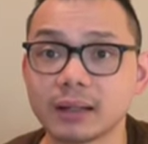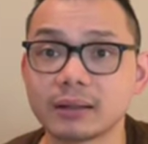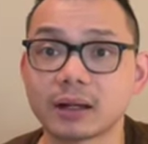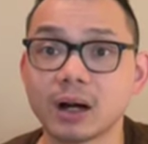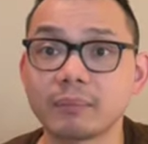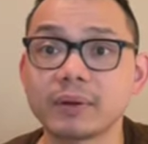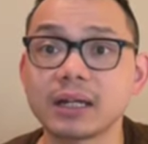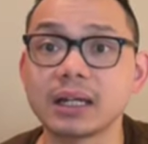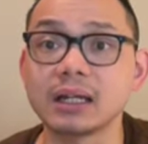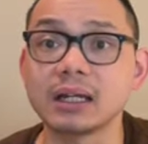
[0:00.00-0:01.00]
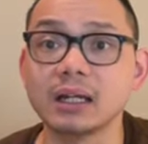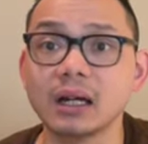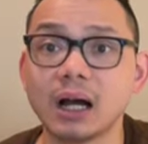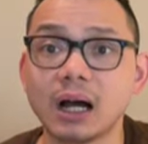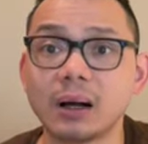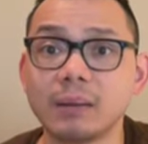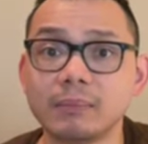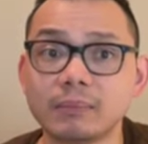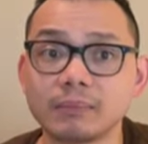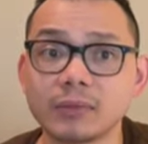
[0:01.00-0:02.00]
the company
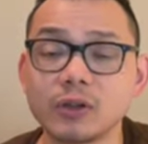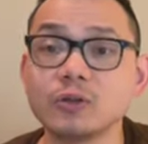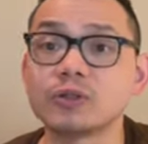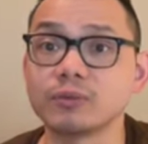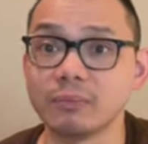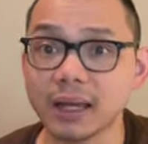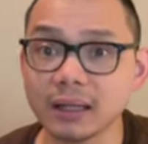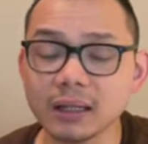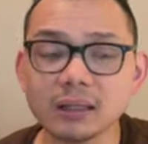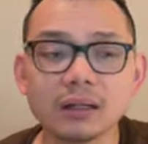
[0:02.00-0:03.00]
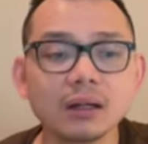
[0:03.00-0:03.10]
used to make it.